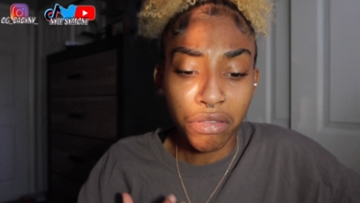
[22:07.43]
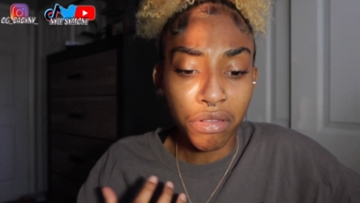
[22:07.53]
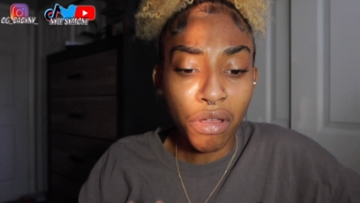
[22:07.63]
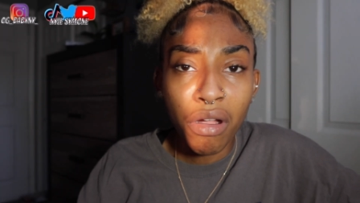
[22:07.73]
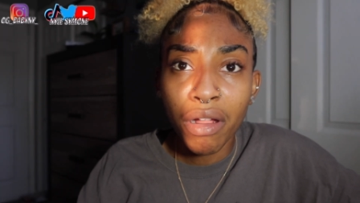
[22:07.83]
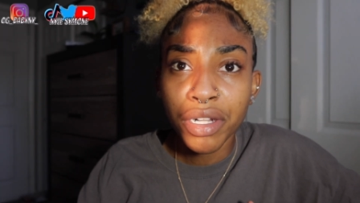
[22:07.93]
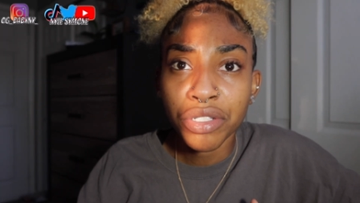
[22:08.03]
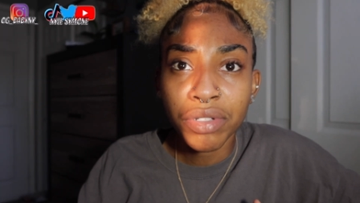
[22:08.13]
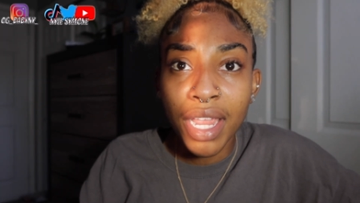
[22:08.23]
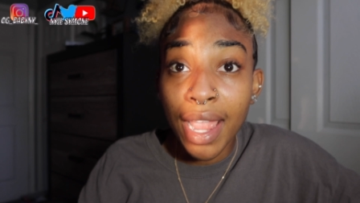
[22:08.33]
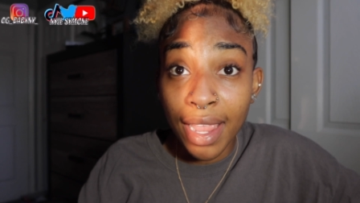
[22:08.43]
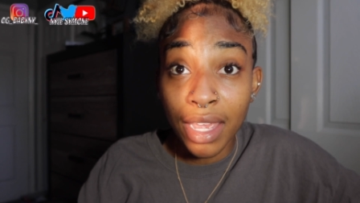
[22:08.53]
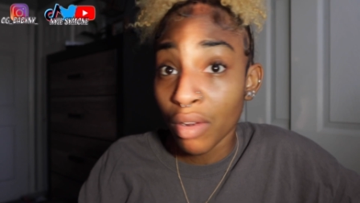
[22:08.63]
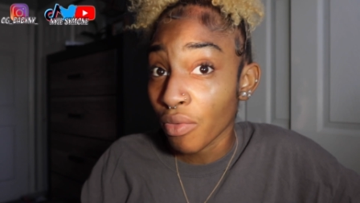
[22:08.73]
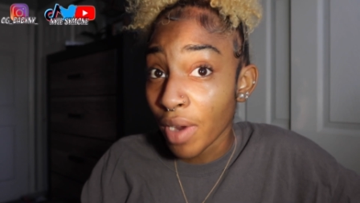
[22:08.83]
large, you can't
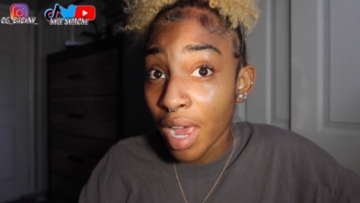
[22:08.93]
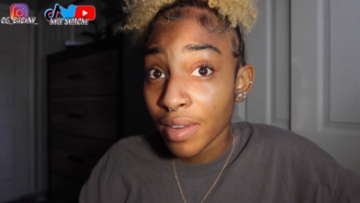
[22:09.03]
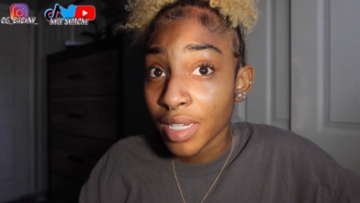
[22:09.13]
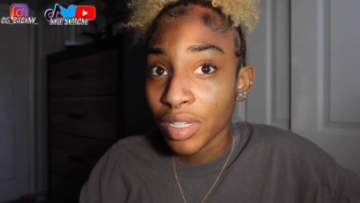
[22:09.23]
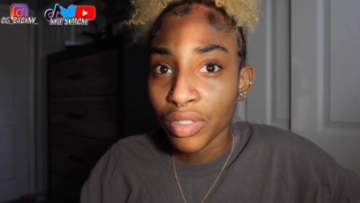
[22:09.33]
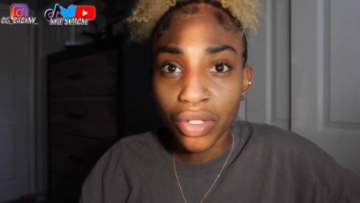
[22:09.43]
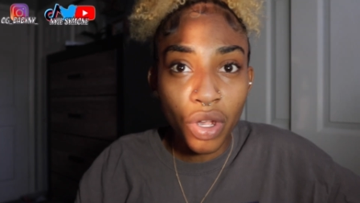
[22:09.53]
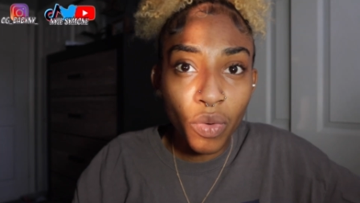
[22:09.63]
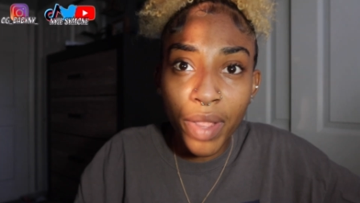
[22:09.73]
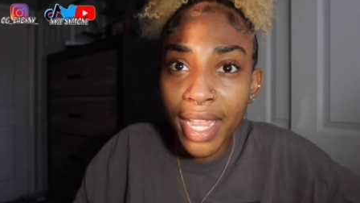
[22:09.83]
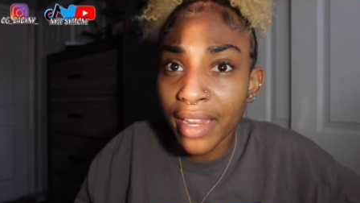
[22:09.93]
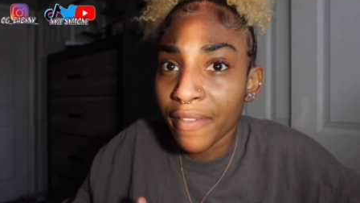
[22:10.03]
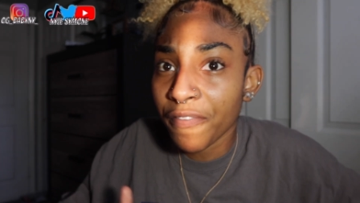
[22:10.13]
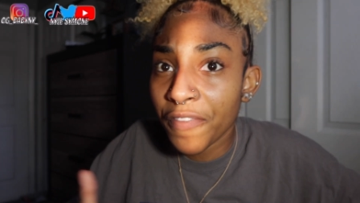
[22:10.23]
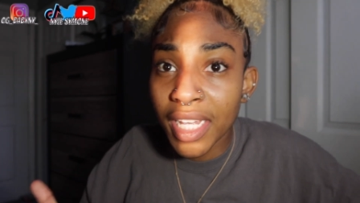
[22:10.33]
get around it, there's no way to
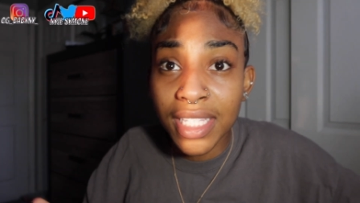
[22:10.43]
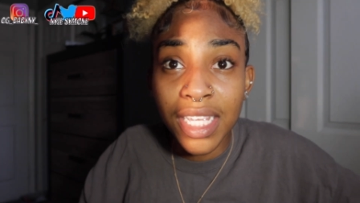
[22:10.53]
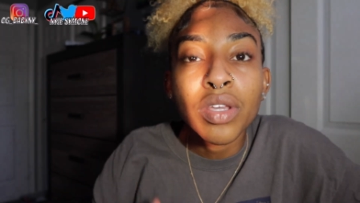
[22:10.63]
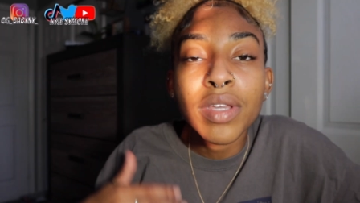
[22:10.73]
fix it,